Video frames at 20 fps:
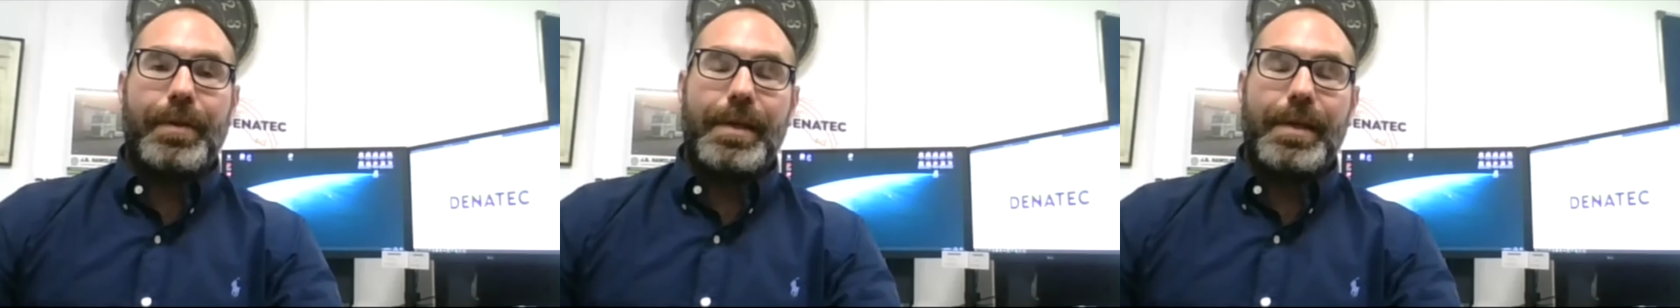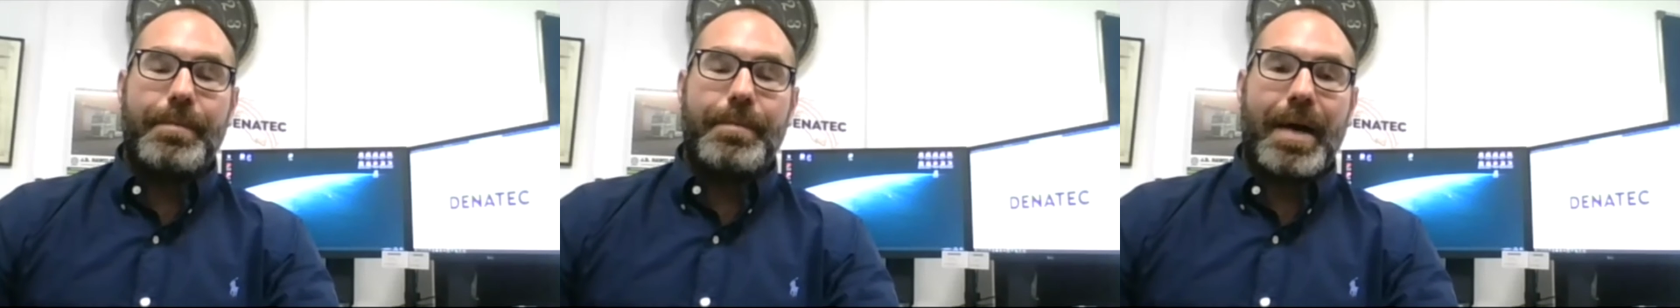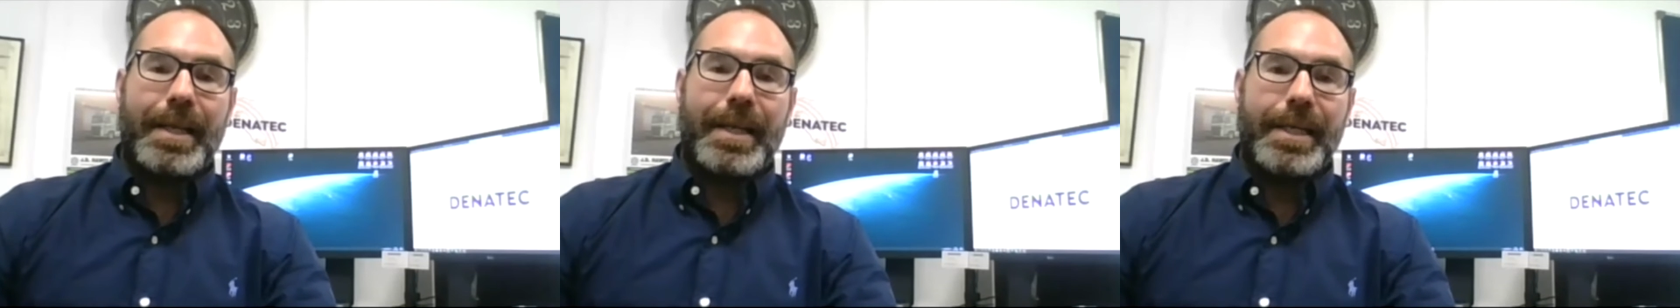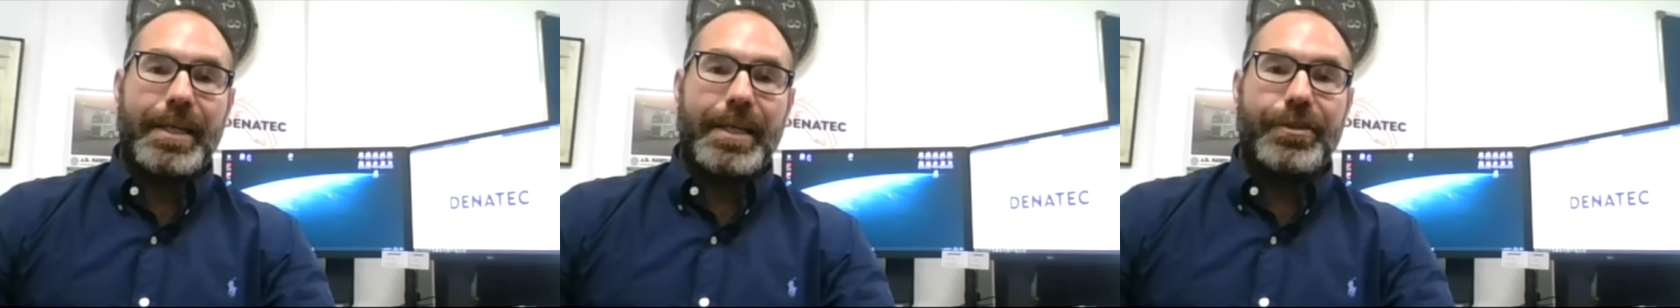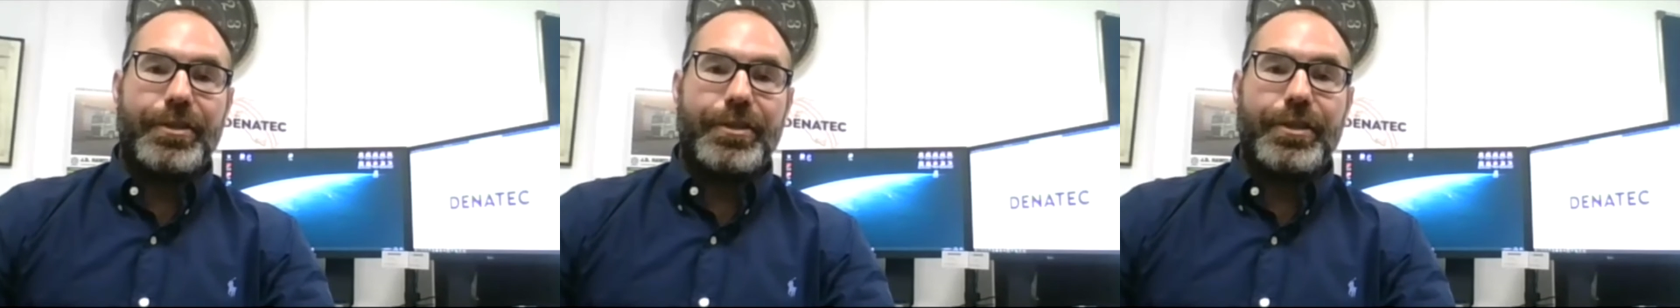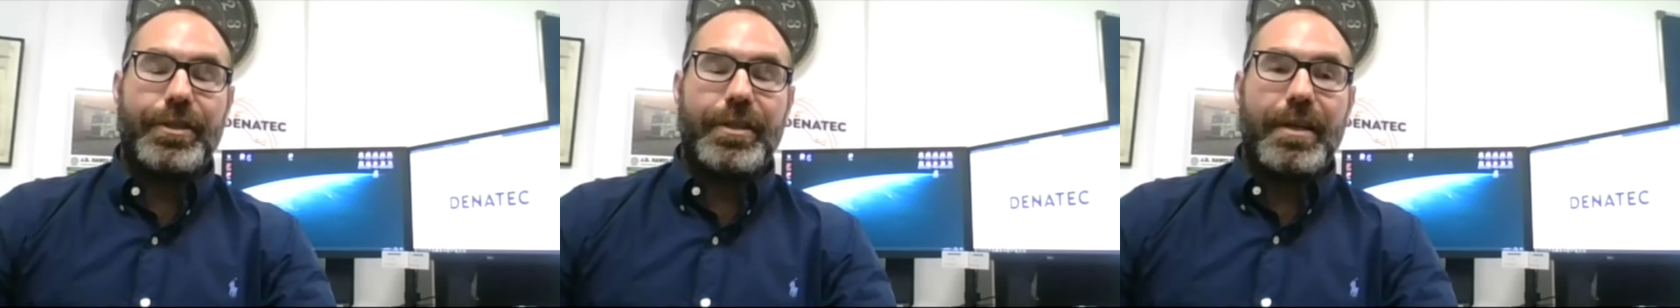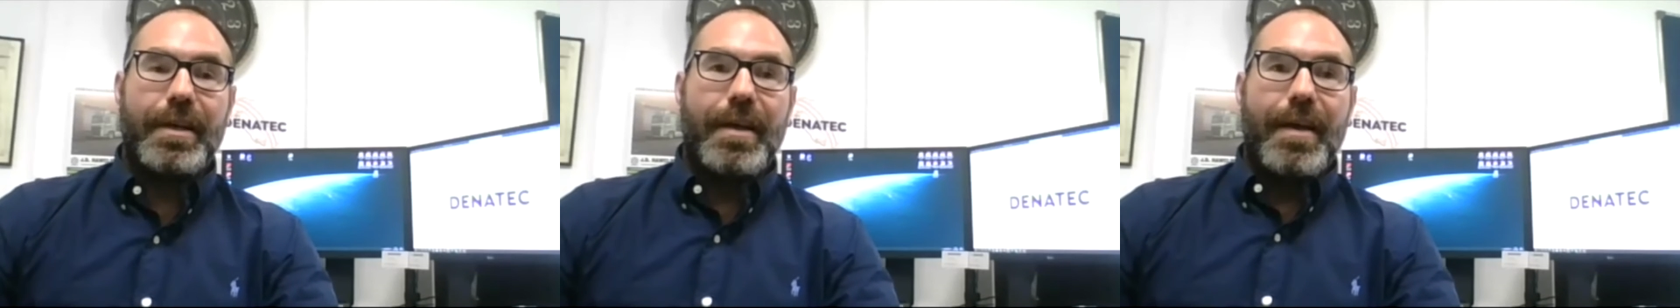manage
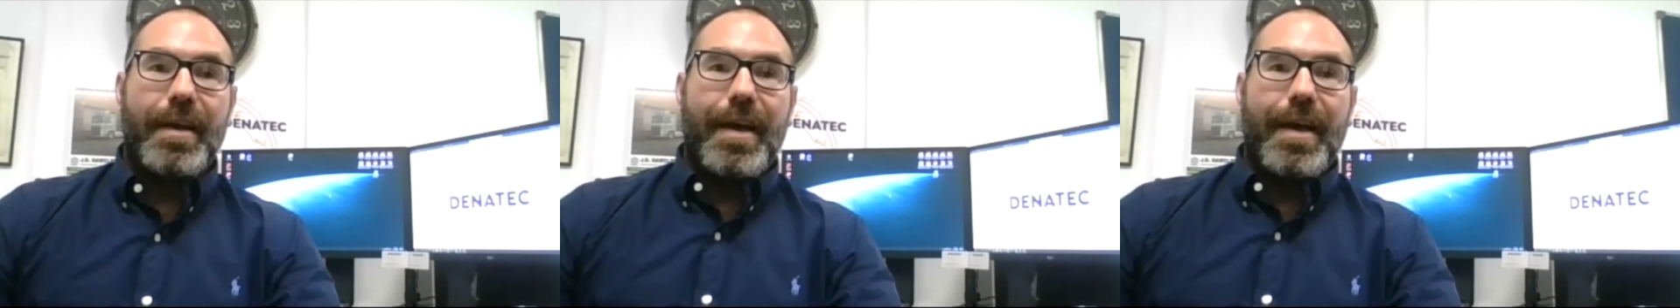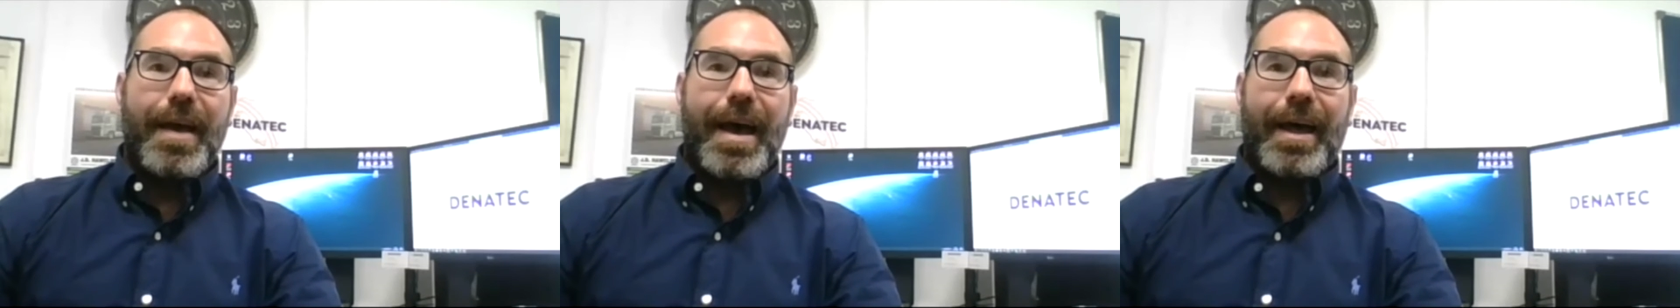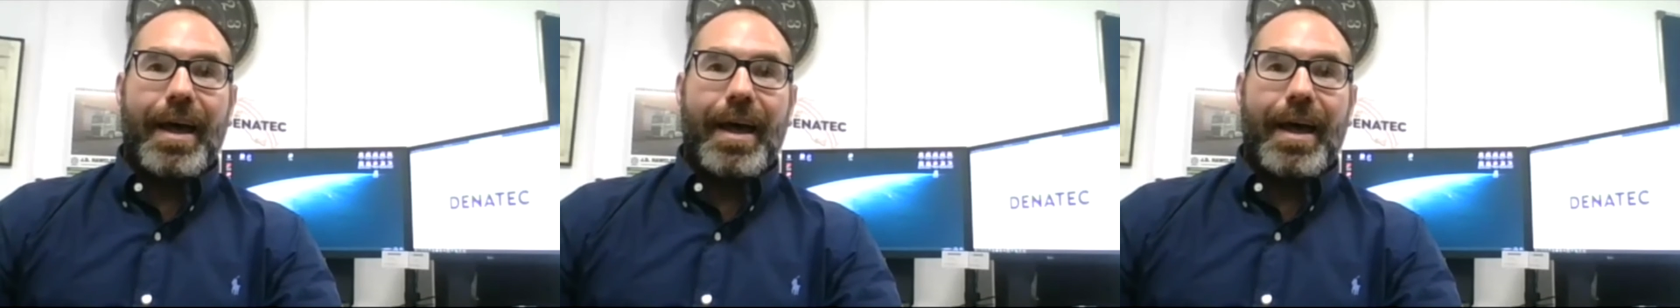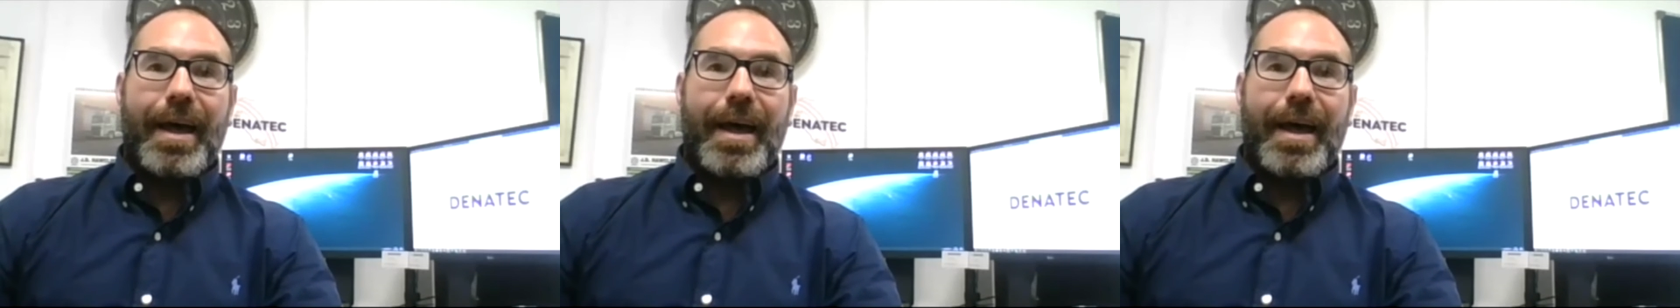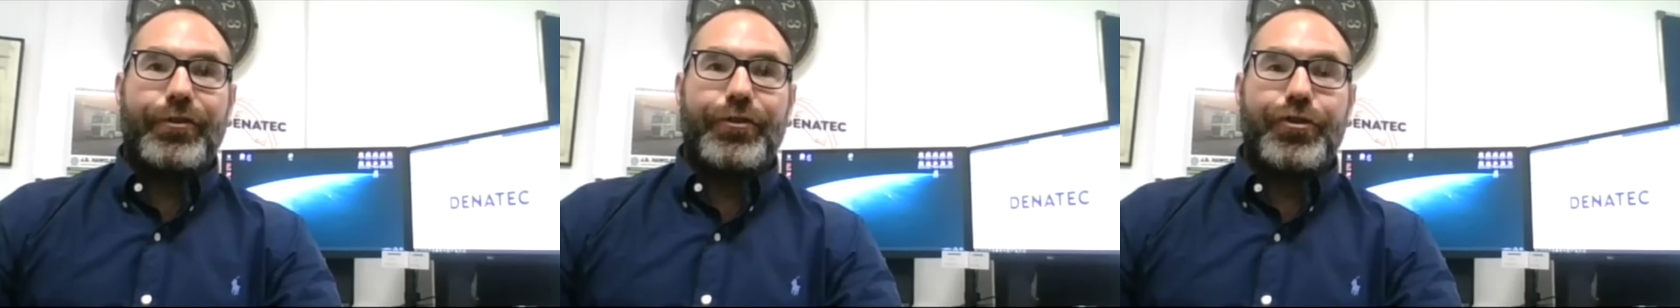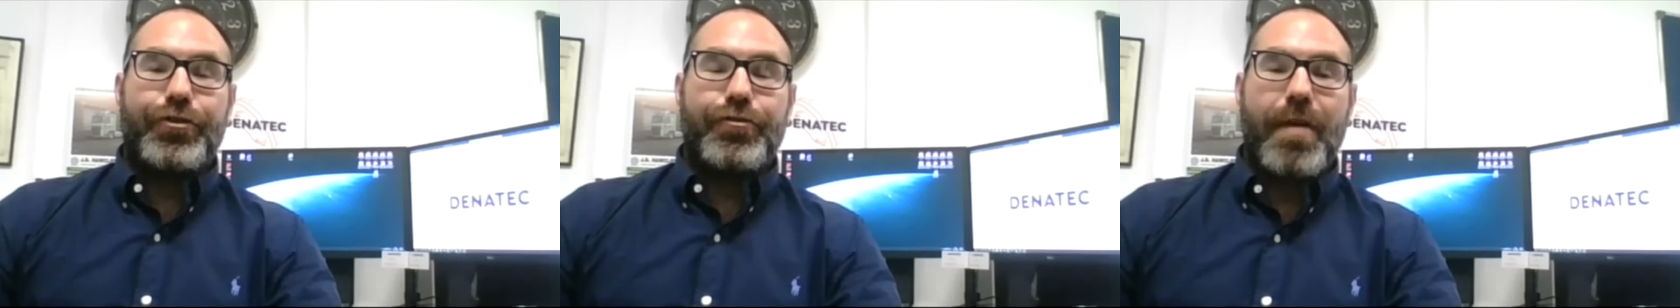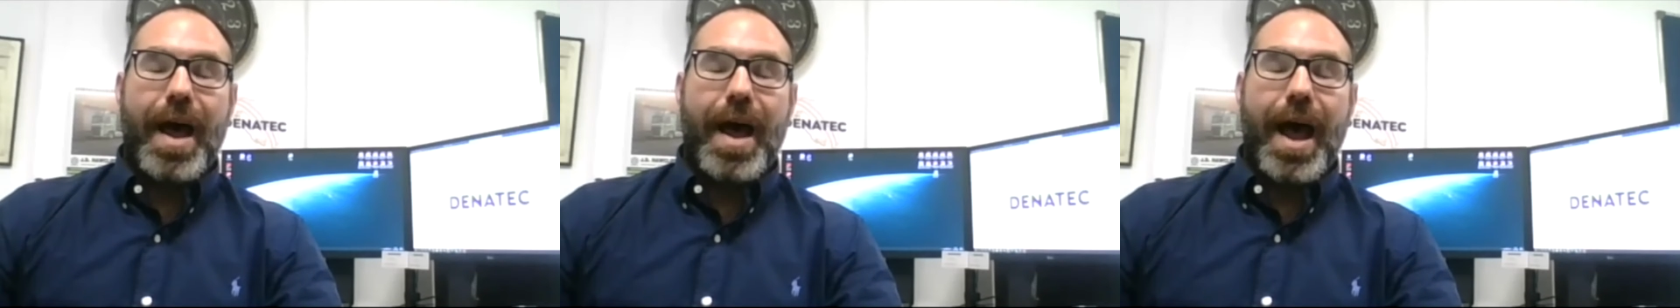and
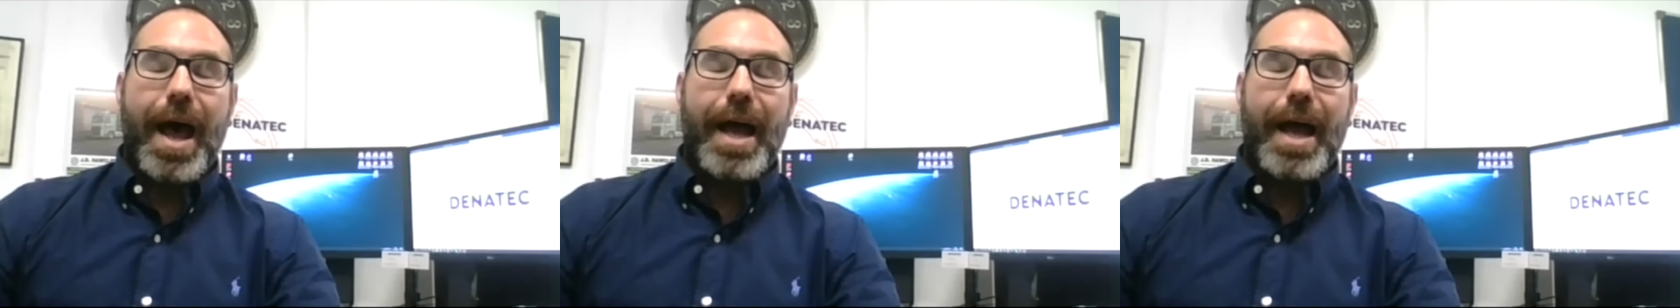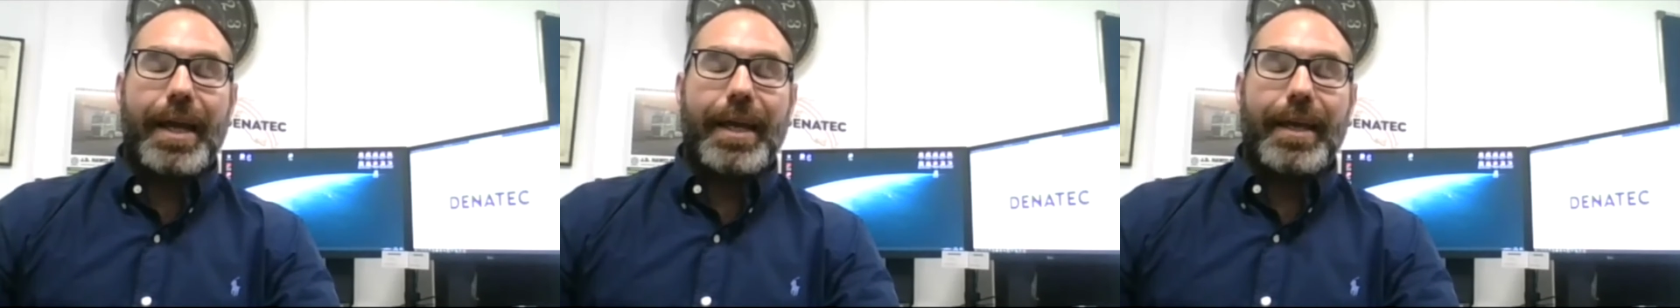track